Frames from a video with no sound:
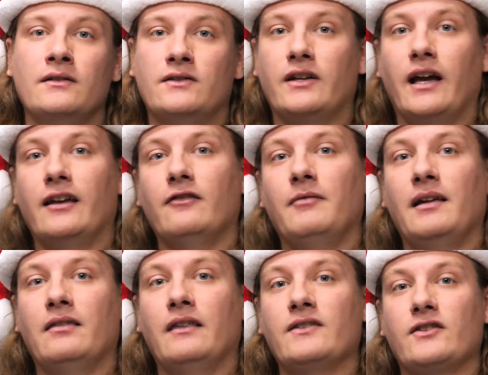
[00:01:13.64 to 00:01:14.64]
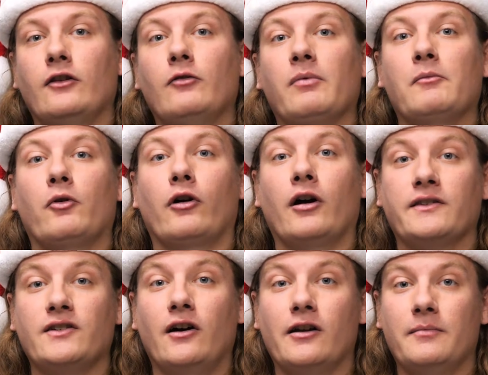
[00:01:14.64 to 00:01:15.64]
to kind of make things a little bit more
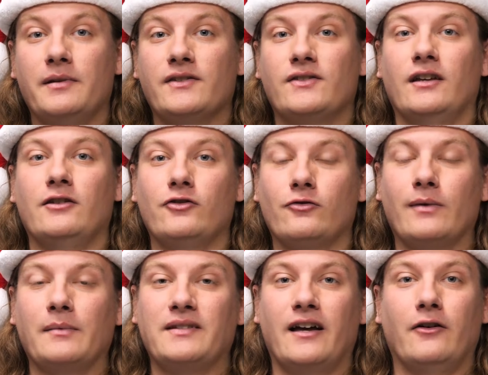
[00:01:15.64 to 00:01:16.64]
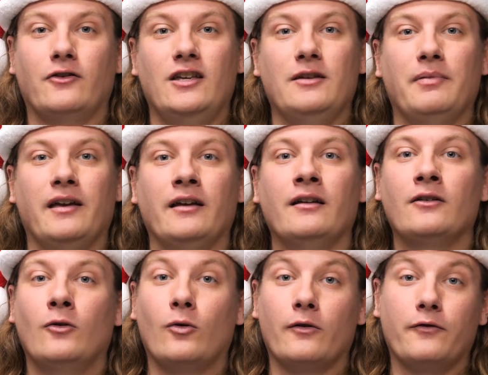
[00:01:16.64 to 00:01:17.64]
autonomous in your reptile keeping,
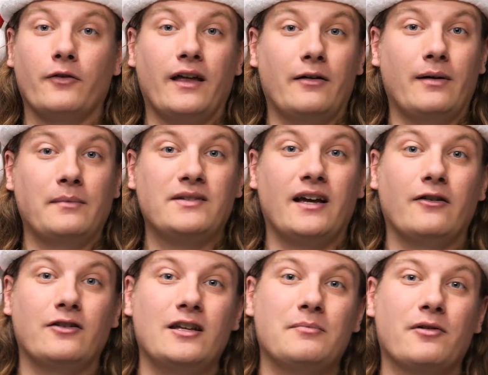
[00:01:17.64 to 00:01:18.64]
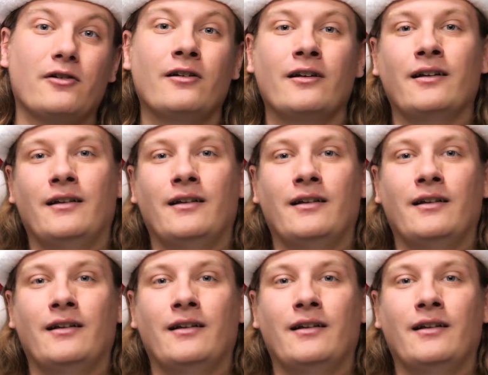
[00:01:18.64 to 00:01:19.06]
or for that reptile keeper.